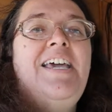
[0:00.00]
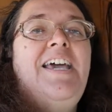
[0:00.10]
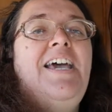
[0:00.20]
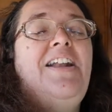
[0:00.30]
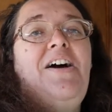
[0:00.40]

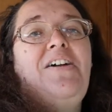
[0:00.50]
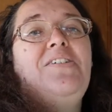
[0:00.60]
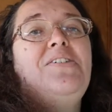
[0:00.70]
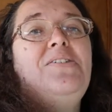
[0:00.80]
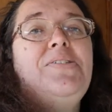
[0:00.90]
and
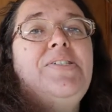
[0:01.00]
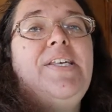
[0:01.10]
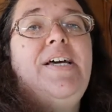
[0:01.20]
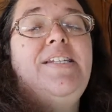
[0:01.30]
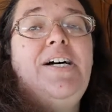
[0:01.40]
articles
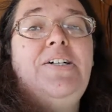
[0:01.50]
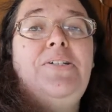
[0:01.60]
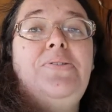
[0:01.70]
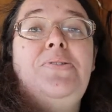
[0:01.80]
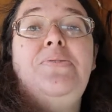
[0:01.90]
that tell
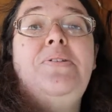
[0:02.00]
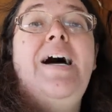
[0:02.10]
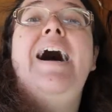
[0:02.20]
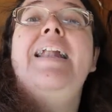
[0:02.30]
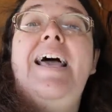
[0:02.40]
you do
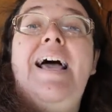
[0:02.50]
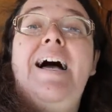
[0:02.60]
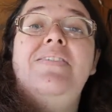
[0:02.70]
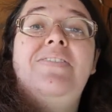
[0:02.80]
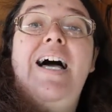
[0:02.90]
not
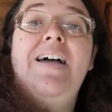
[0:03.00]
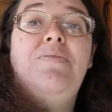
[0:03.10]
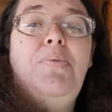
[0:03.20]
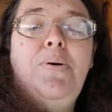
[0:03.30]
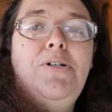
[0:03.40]
have
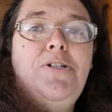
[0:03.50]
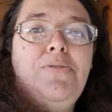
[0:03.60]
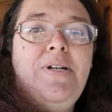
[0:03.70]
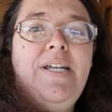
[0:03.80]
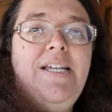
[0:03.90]
live
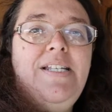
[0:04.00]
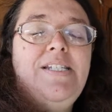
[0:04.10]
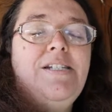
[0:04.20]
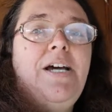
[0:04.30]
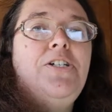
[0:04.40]
poultry
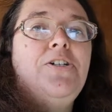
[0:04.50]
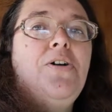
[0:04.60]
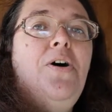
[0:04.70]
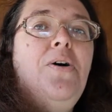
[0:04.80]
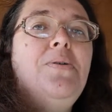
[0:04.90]
inside your
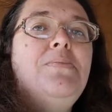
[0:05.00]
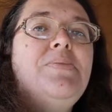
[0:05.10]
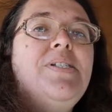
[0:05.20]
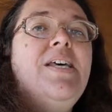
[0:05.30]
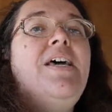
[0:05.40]

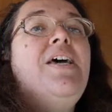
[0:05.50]
homes,